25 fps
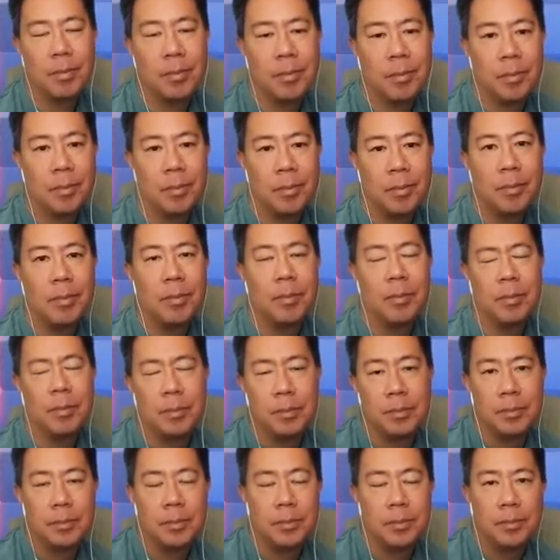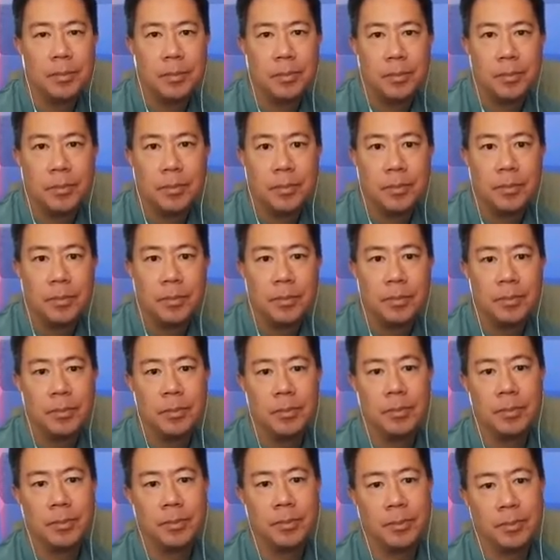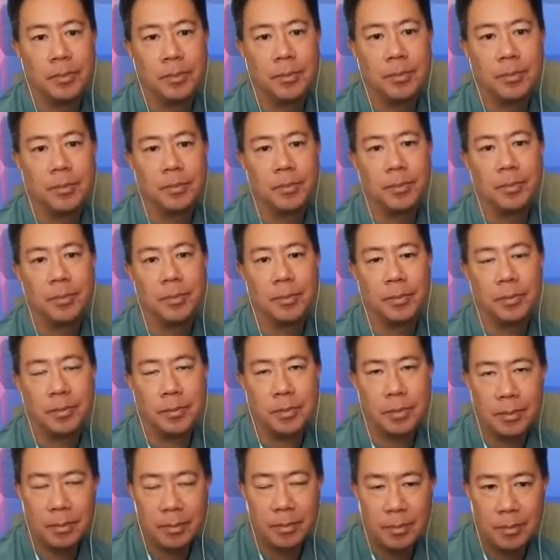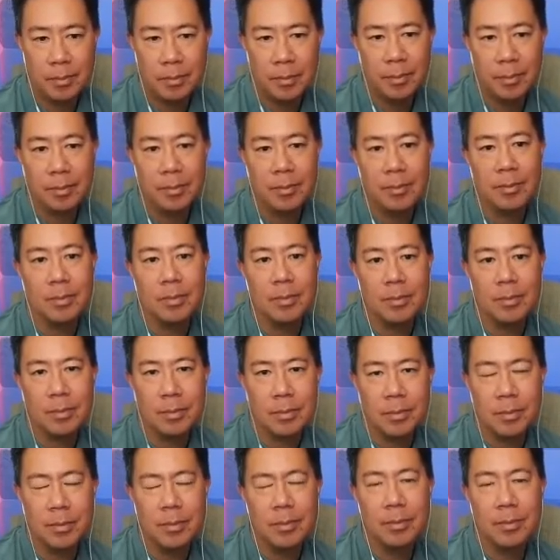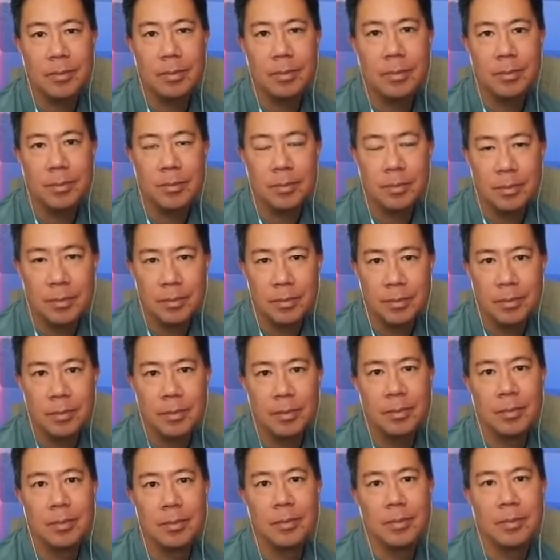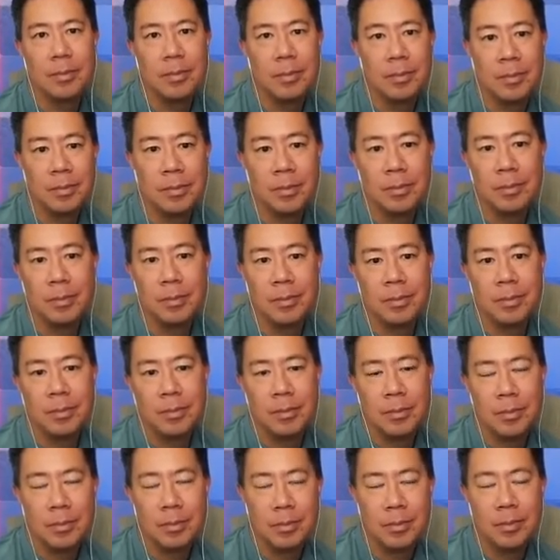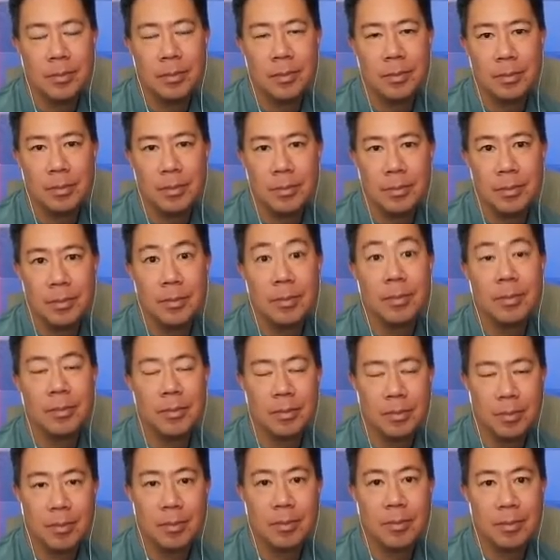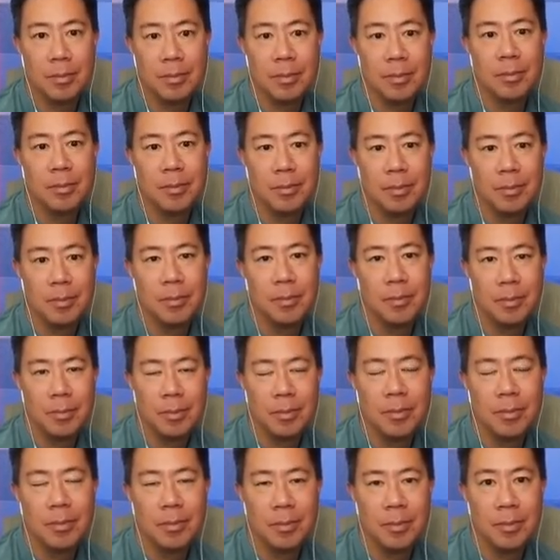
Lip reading: The person shown says nothing.